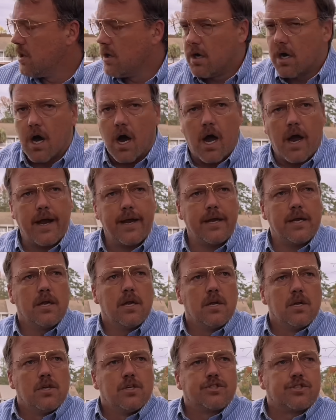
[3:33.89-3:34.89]
All right?
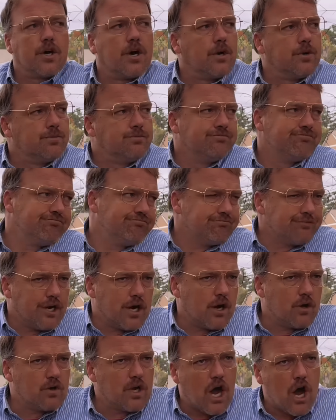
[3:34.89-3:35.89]
So, you
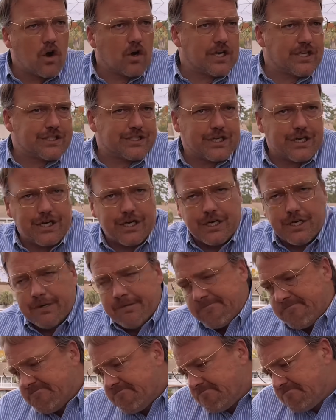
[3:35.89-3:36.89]
know, long as uh,
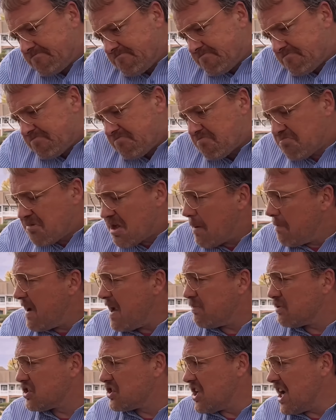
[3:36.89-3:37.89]

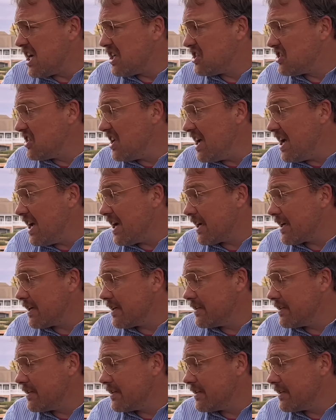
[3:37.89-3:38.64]
people stay sick.